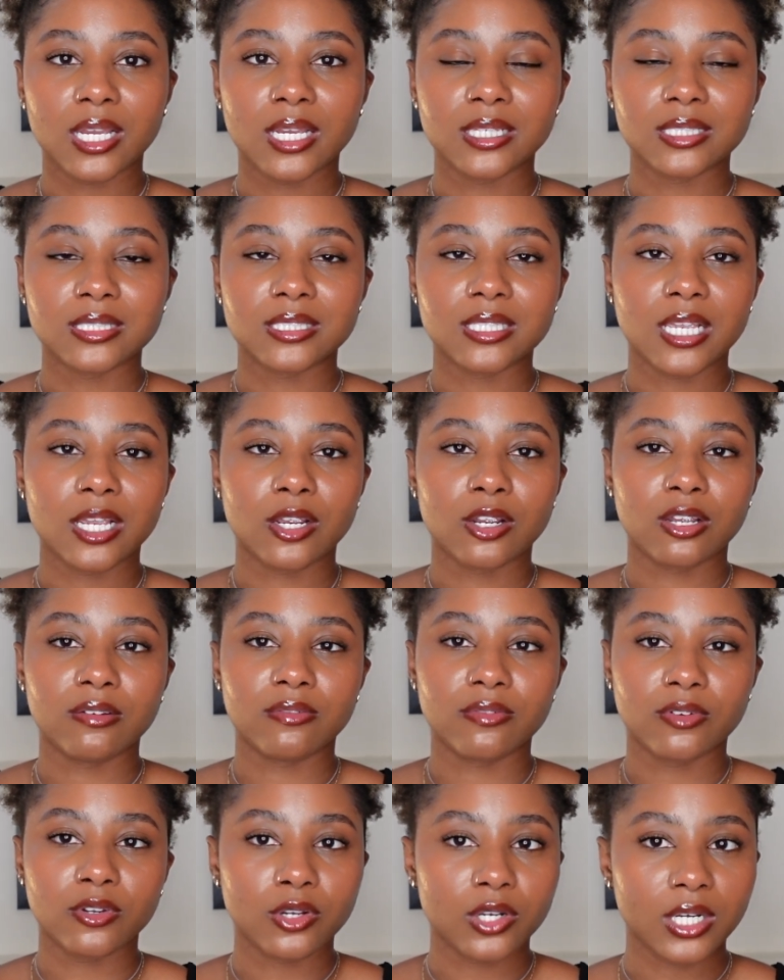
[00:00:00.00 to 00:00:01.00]
as caring
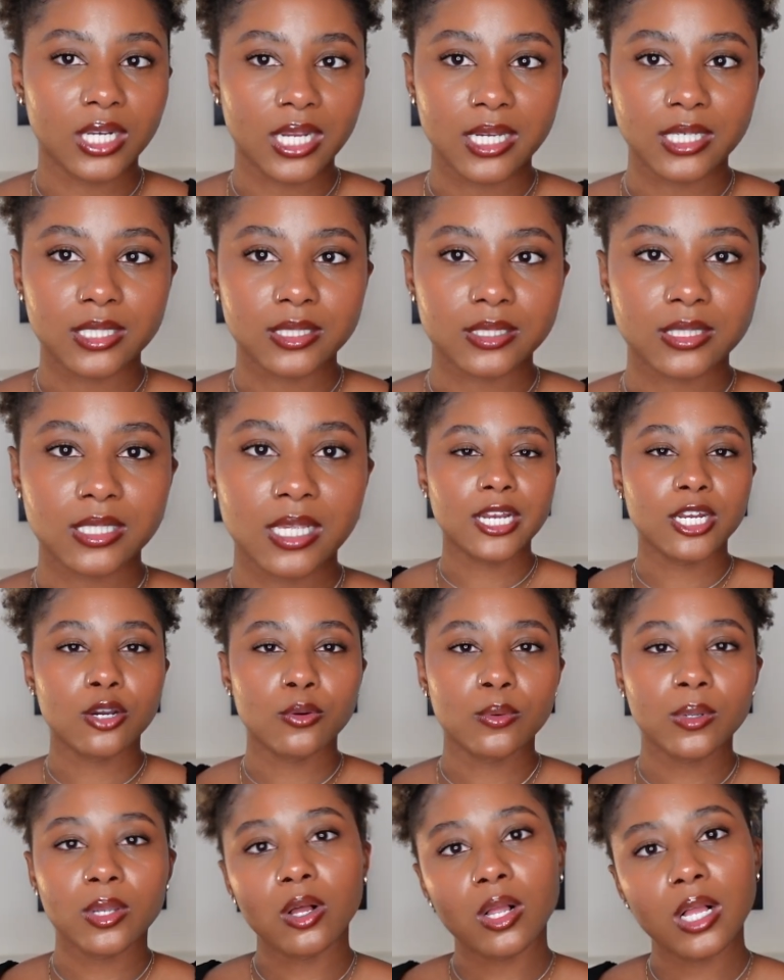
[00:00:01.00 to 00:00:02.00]
for your nails. I know
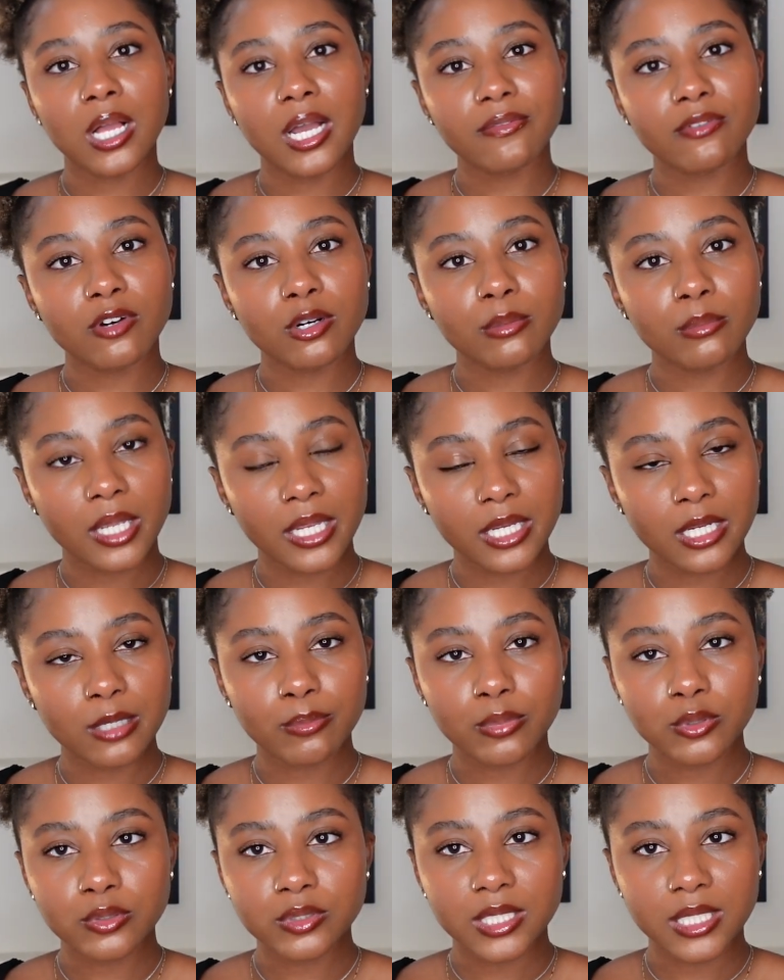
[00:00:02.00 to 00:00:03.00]
we all have our
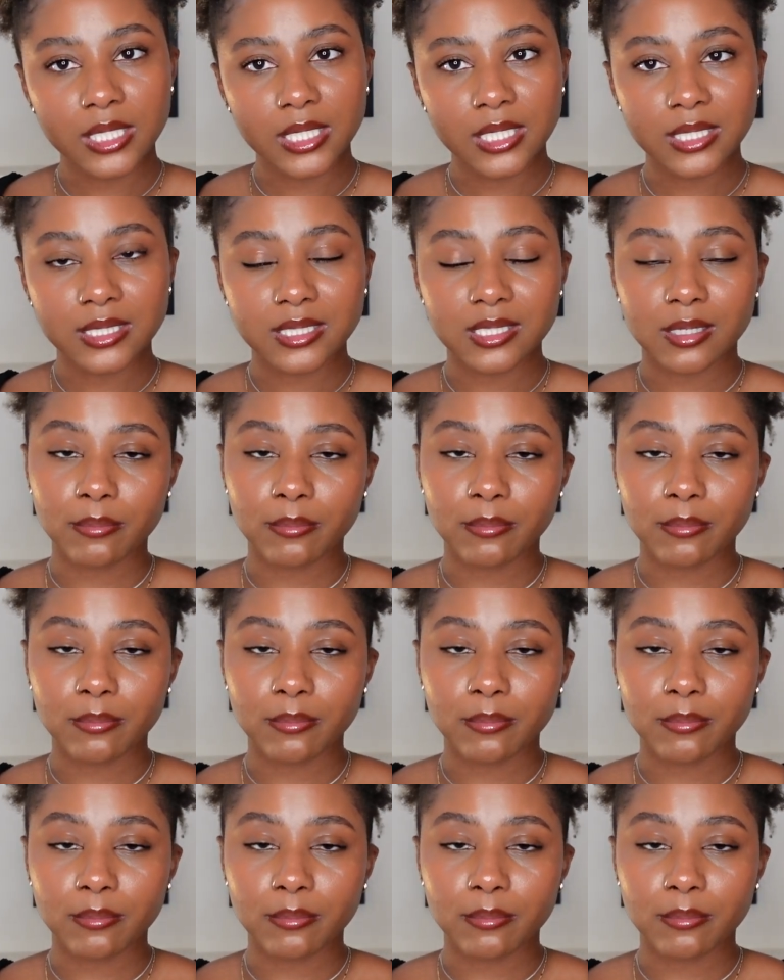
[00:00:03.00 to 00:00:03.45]
makeup routines.